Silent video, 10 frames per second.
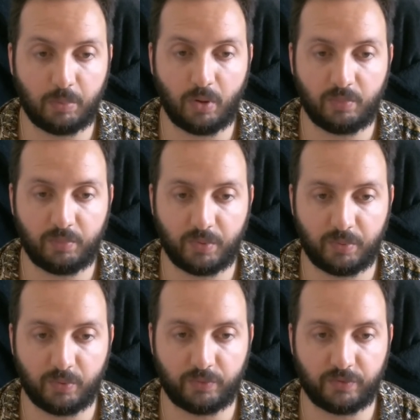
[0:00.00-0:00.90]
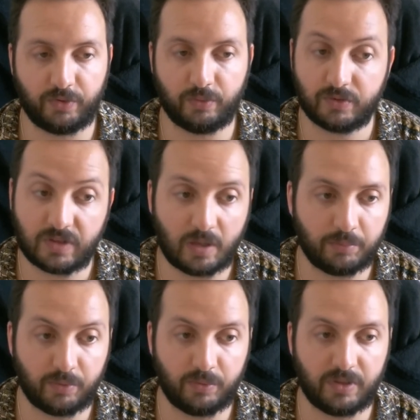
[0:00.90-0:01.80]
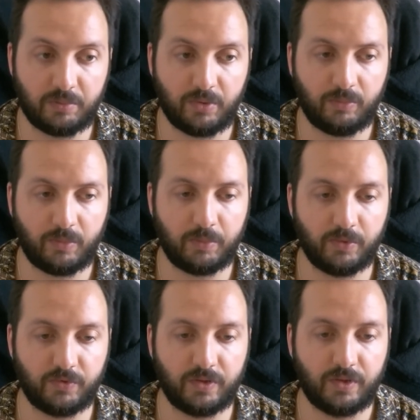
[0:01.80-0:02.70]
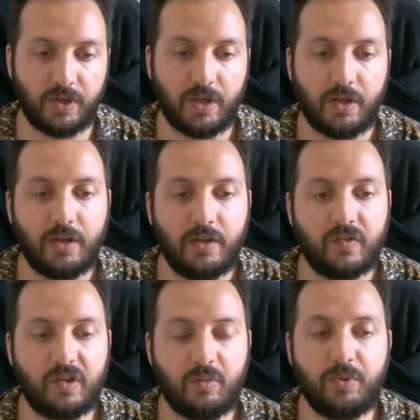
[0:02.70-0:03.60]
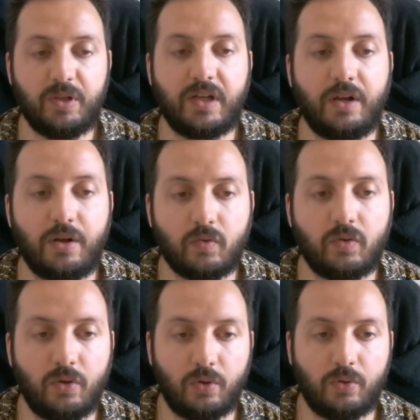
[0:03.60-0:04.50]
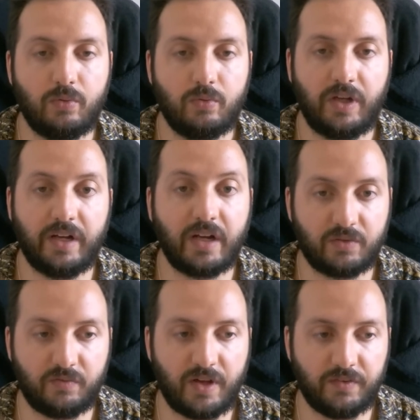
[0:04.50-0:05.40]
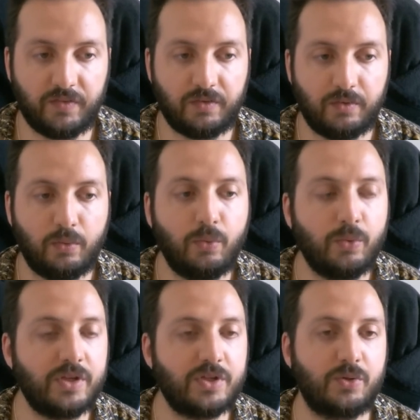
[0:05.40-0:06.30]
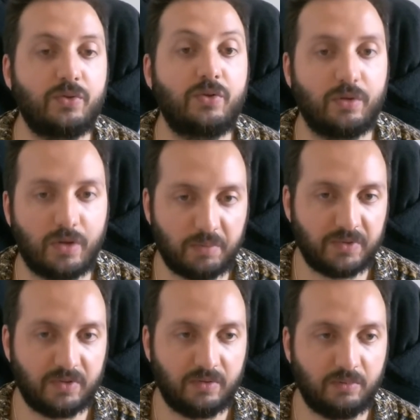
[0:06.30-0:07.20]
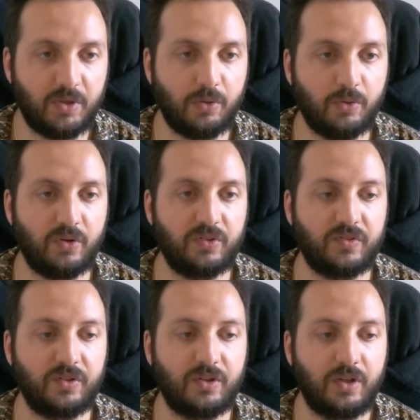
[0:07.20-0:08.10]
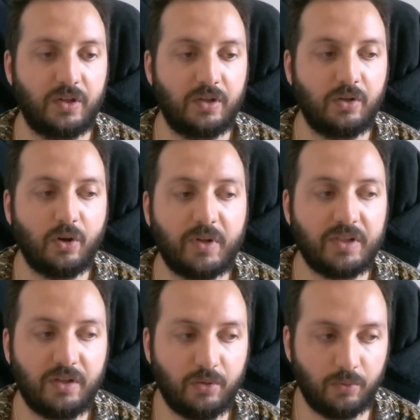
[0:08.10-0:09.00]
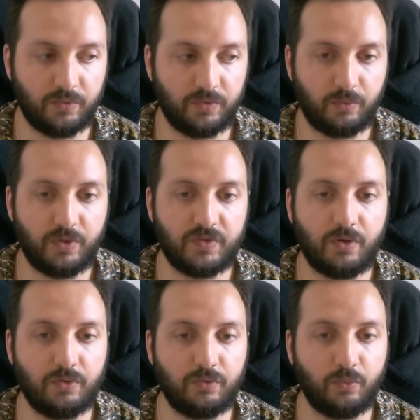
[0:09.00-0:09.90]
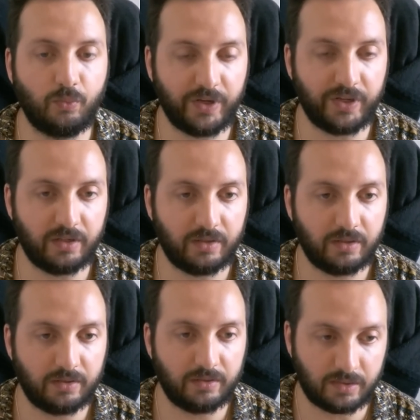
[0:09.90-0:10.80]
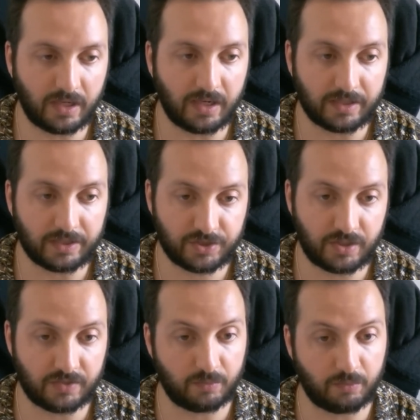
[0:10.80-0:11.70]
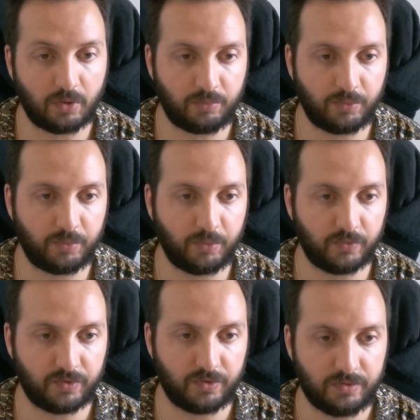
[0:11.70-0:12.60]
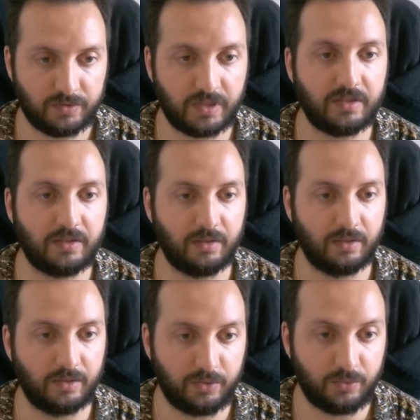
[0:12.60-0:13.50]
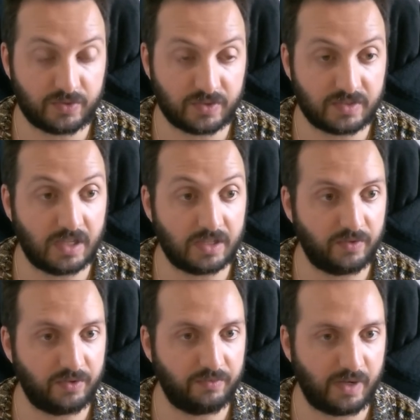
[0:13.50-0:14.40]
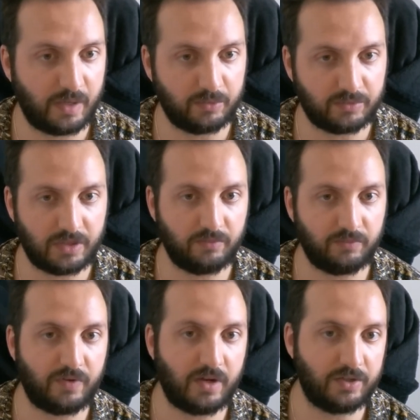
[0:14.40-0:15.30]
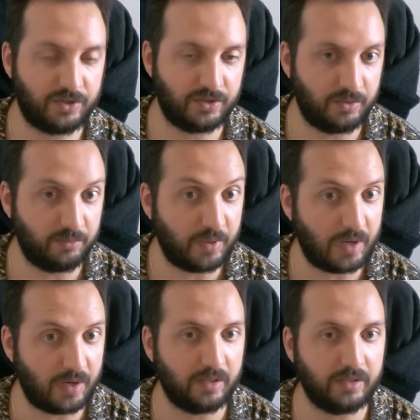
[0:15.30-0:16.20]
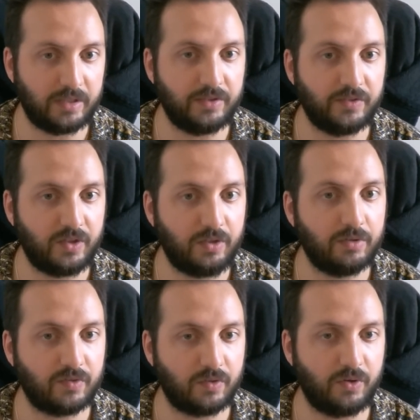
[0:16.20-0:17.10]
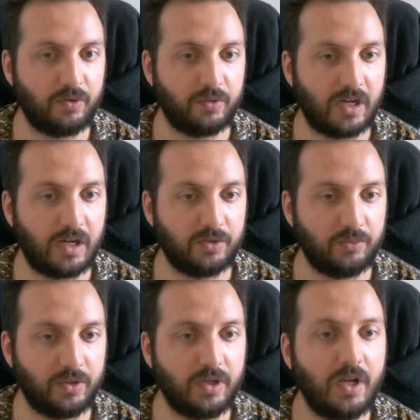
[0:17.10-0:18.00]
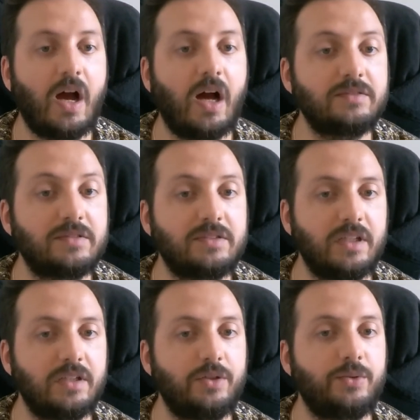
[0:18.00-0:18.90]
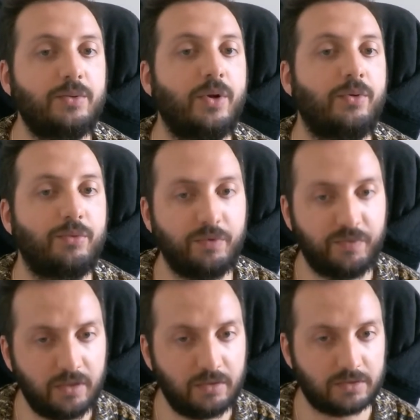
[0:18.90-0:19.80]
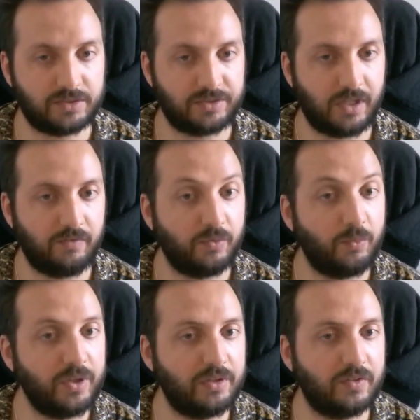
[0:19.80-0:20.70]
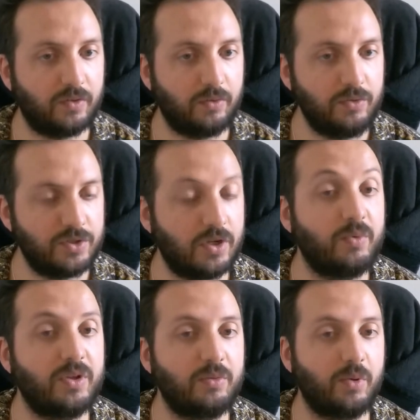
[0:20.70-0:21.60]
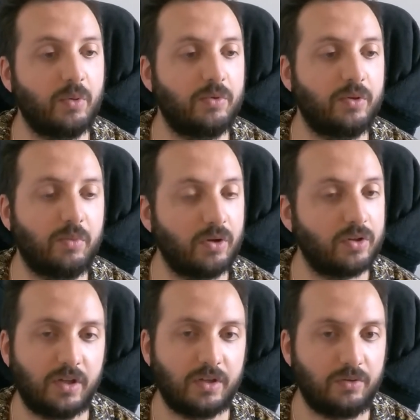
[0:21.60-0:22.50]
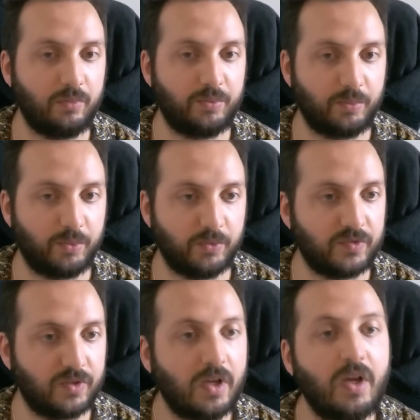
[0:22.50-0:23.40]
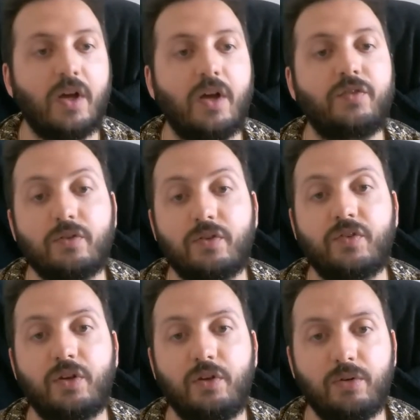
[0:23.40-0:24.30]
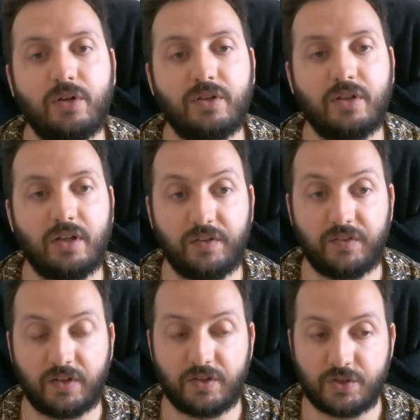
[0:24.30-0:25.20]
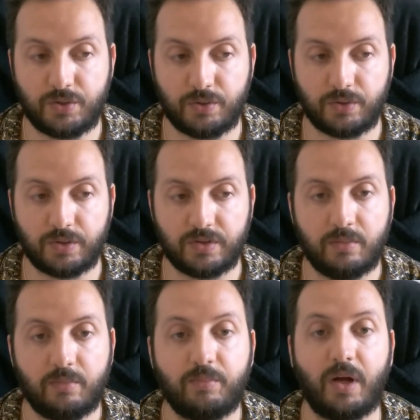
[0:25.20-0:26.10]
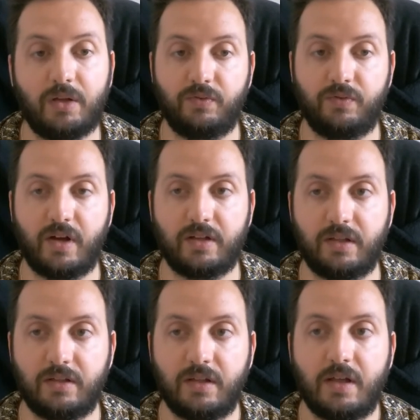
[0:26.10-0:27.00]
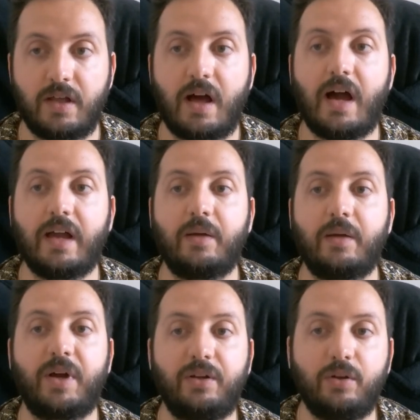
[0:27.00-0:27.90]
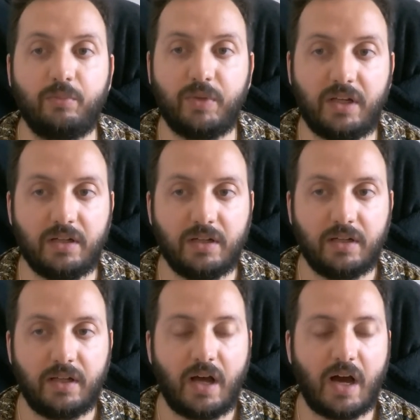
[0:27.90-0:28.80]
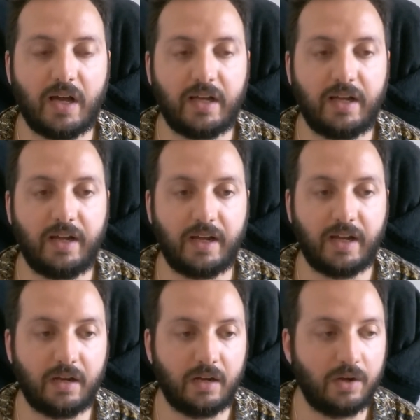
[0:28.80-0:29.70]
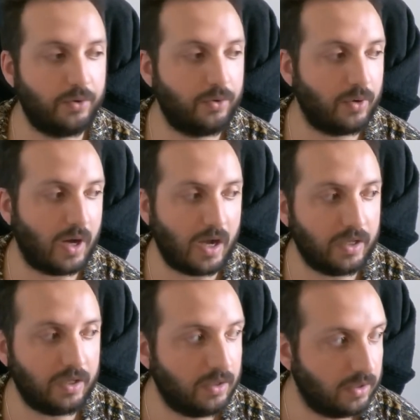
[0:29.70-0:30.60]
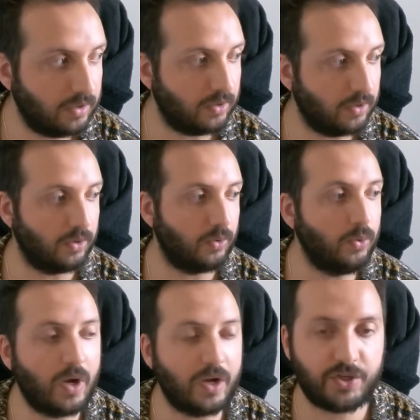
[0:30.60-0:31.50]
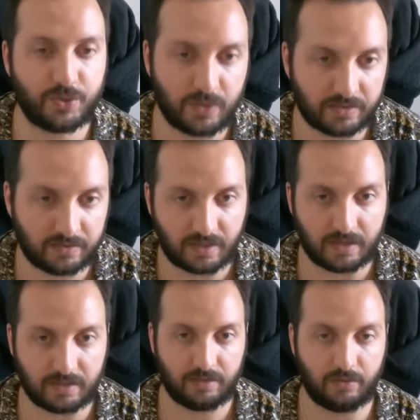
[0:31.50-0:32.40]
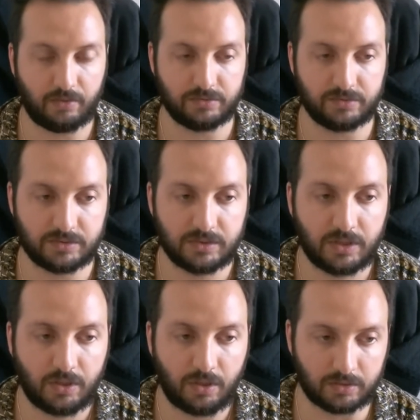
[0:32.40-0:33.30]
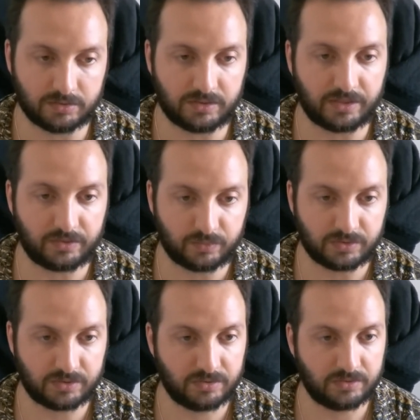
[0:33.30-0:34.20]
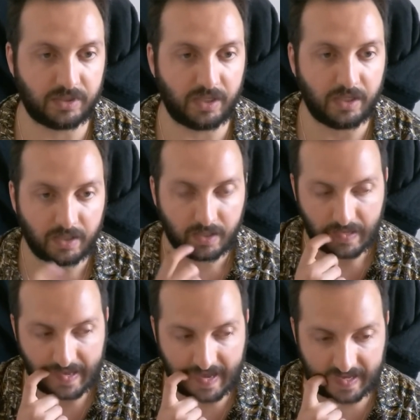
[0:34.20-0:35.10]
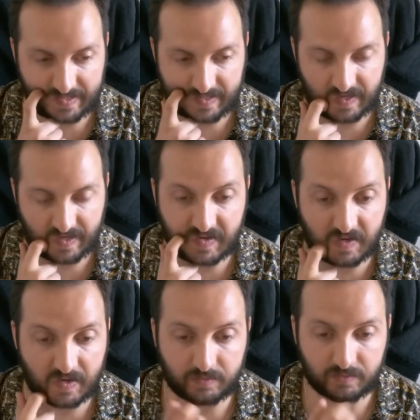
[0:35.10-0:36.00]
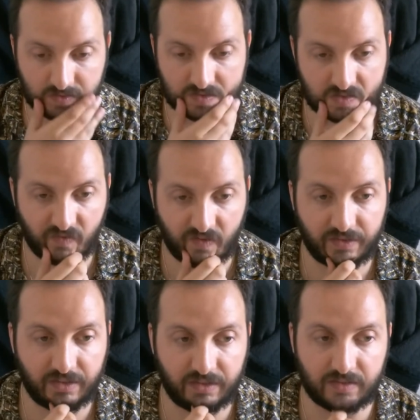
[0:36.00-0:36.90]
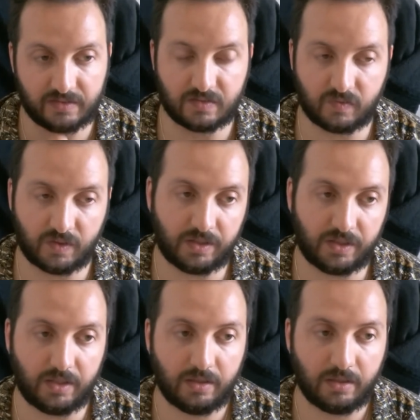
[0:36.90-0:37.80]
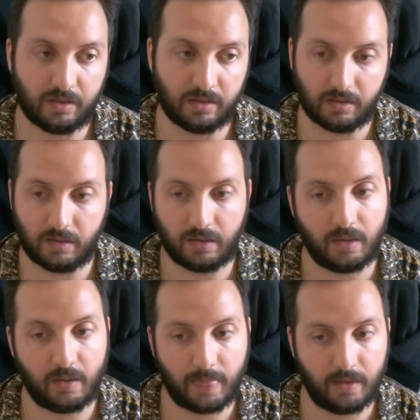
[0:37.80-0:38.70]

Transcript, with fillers: a block proposer or tamper with a block proposer simply cannot know in advance who he should corrupt because nobody knows who is going to win the election as a block proposer that uh, uses that verifiable random function in parallel in the secrets of your hardware until you reveal yourself with the solution and with the block that you propose. So the security is ensured by the fact that I, by no means, I can know I, uh, who I should attack on the on the network. Okay, and uh, this is very this is very uh,